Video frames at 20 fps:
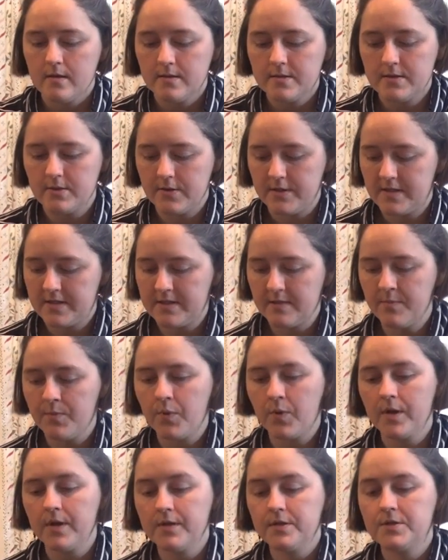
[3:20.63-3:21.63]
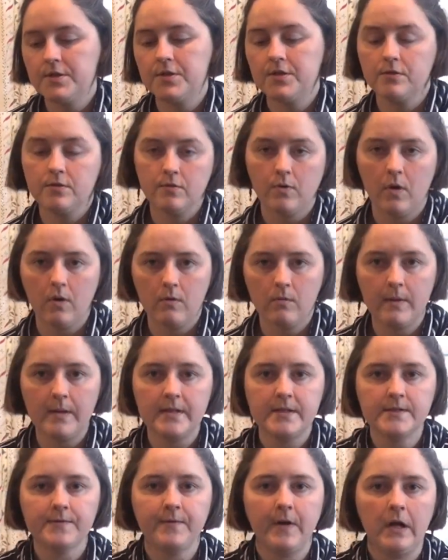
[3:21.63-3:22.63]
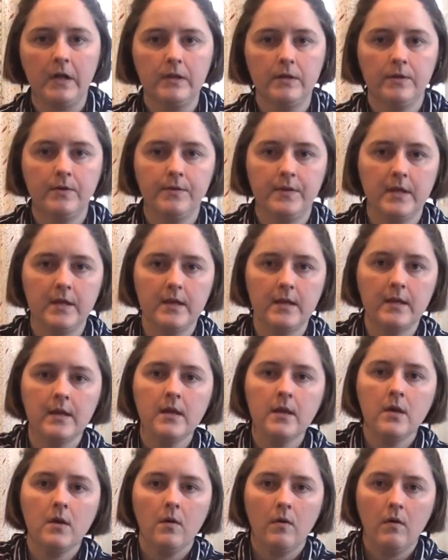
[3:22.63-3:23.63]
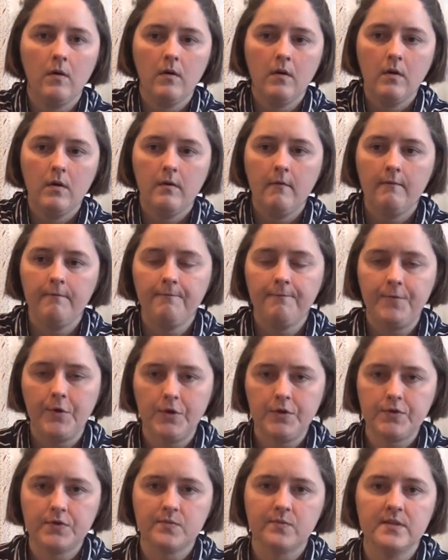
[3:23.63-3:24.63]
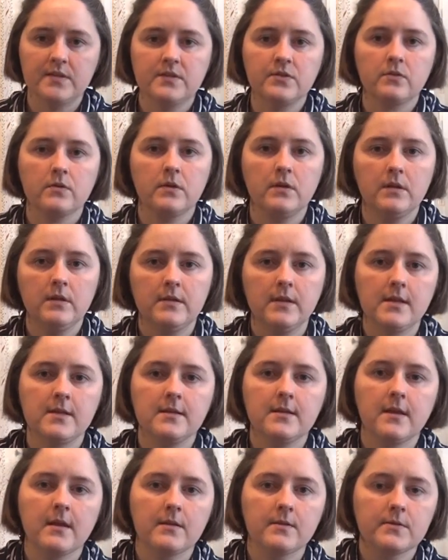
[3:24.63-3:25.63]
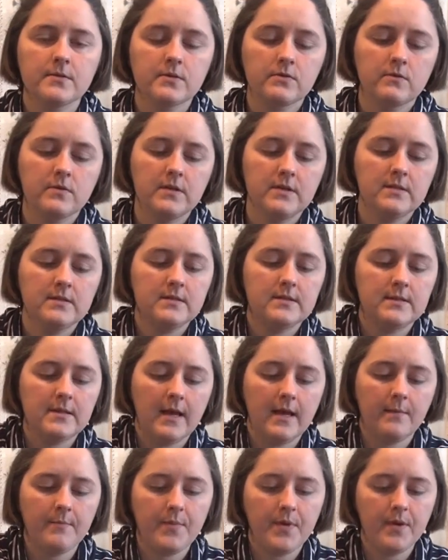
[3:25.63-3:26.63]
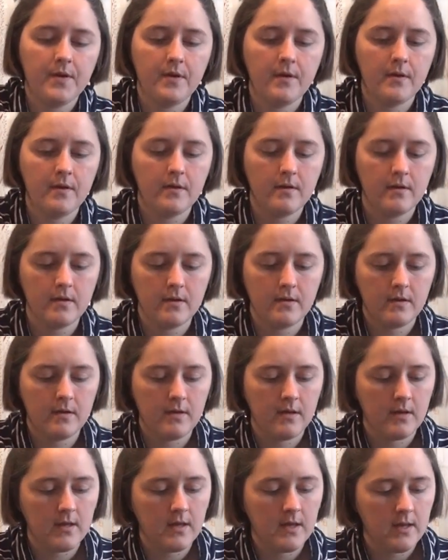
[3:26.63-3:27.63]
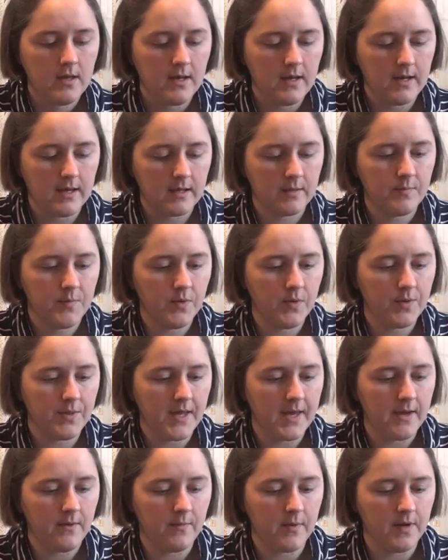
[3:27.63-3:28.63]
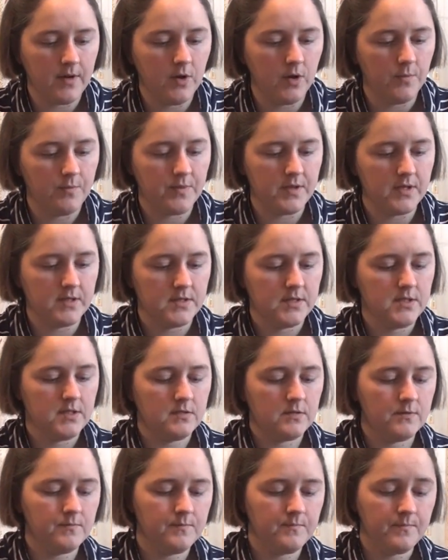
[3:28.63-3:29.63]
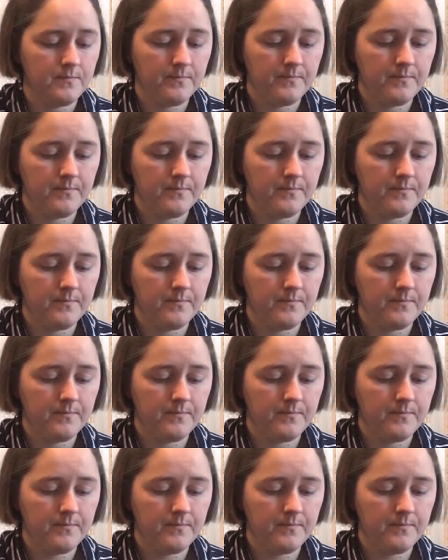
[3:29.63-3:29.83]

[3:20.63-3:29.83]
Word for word: So it is important to always follow the first one screen, then the other screen step. And I can pull that one open too.